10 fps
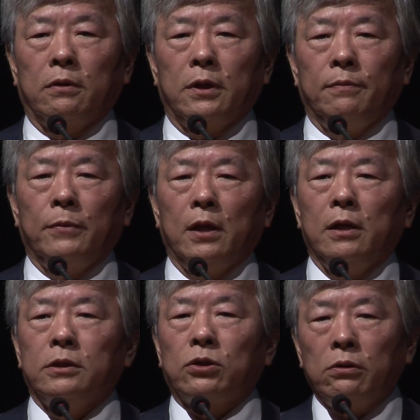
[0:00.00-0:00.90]
Okay?
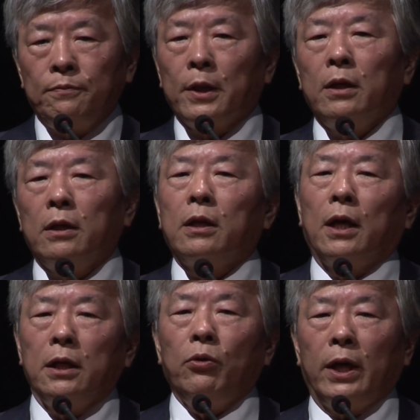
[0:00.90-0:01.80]
So
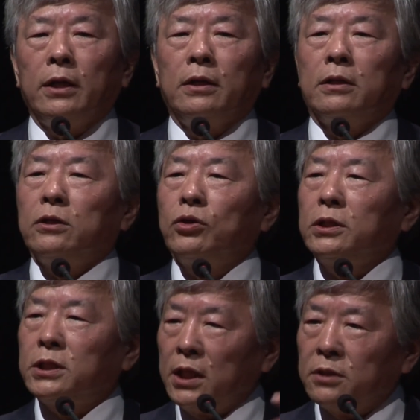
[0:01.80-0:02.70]
anyway, you
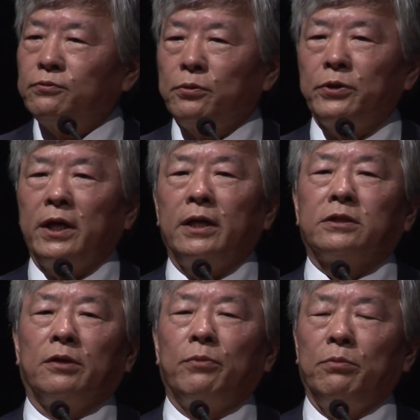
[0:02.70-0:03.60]
can see from
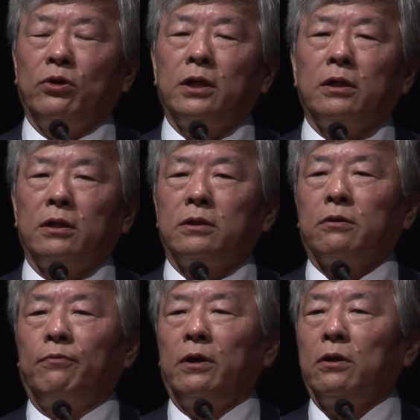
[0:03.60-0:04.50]
this, memory is
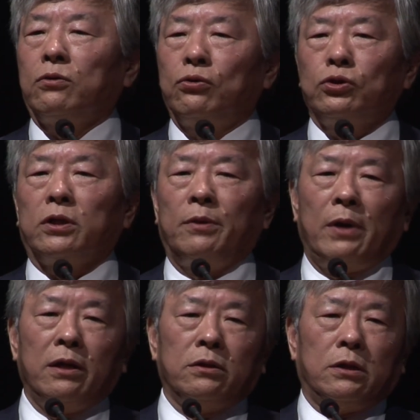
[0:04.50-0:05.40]
very crucial
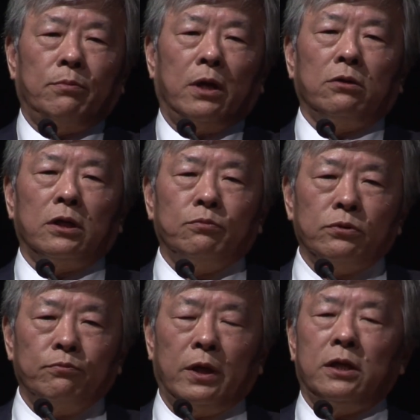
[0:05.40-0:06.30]
among
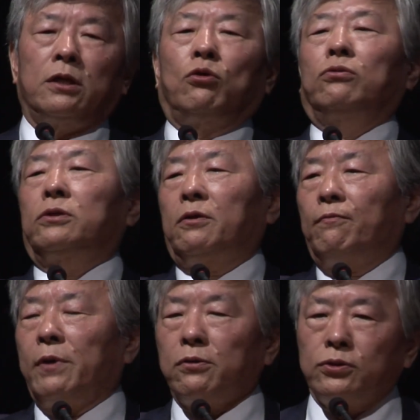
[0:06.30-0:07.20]
even many
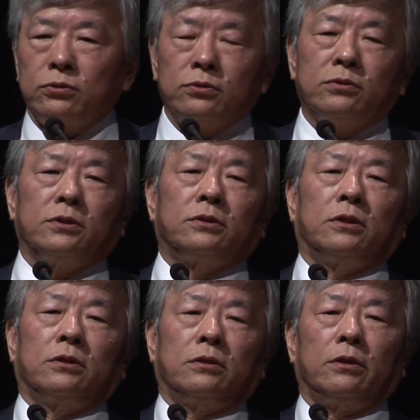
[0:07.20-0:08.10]
cognitive functions, and
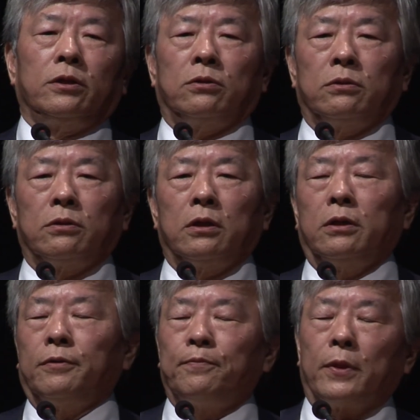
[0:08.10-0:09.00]
you know,
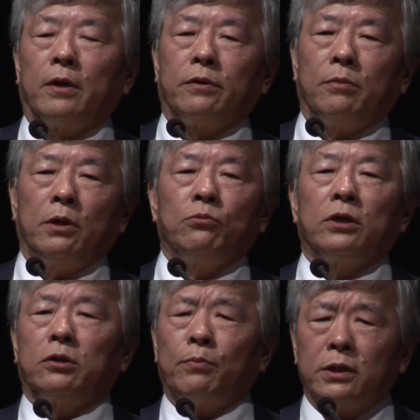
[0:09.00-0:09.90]
the
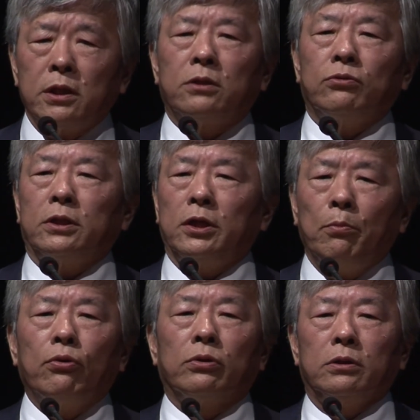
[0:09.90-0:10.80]
memory is particularly
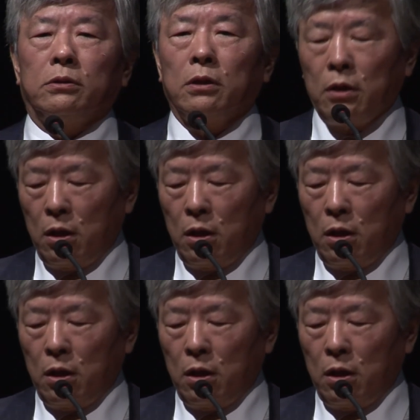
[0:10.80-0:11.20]
important